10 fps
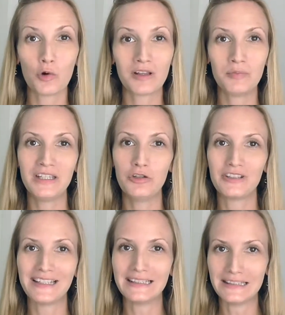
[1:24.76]
though we'll be
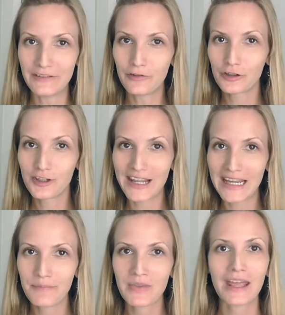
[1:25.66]
using liver
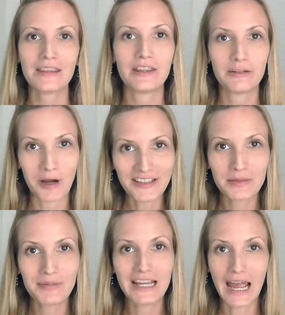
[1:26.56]
today, the
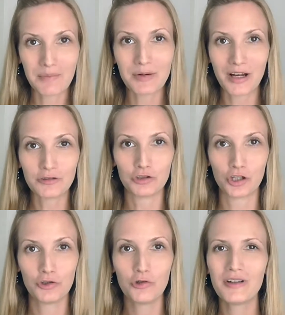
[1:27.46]
recipe I'm about to
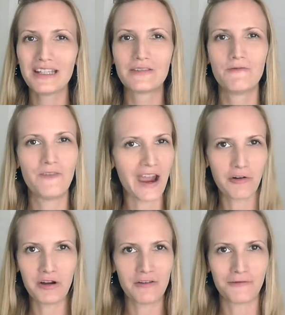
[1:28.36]
show you is
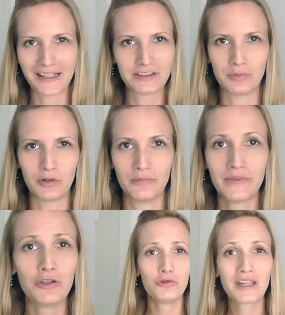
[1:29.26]
very flexible.
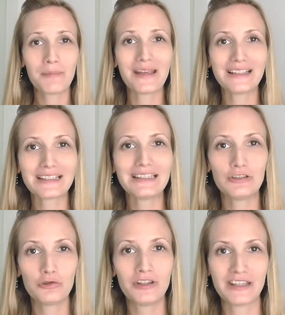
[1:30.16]
You can basically
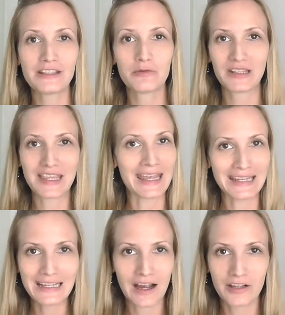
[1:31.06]
do this with
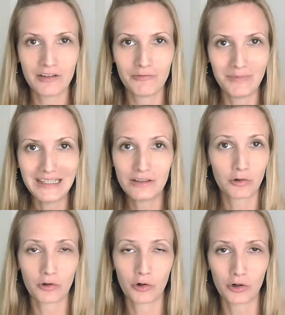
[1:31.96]
any kind of meat
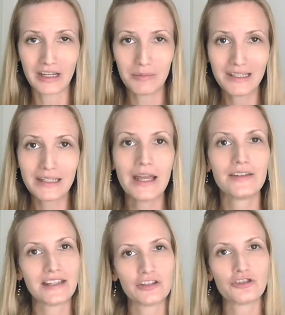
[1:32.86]
or organ meat
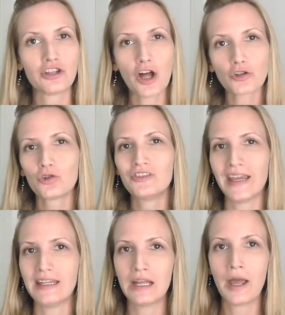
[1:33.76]
that does not
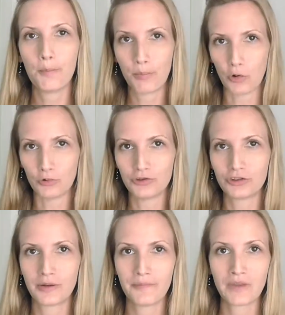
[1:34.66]
contain
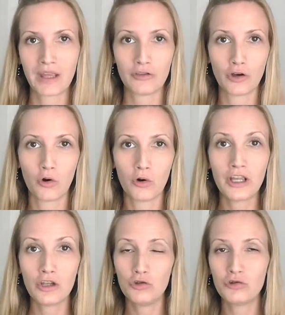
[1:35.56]
bones, though
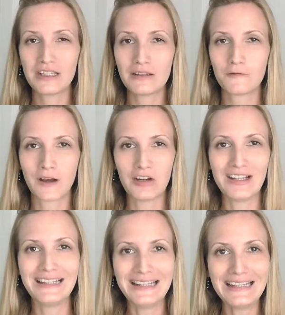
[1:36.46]
using
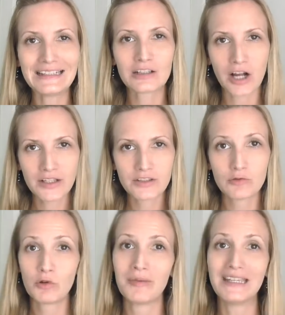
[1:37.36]
fairly lean
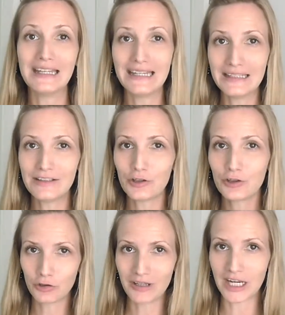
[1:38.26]
cuts will make it
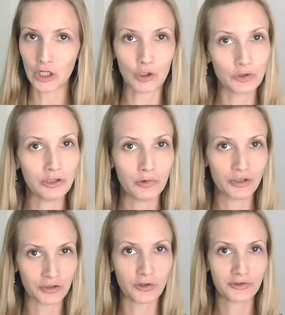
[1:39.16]
easier to get a good
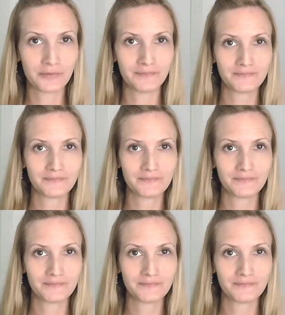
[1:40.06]
result.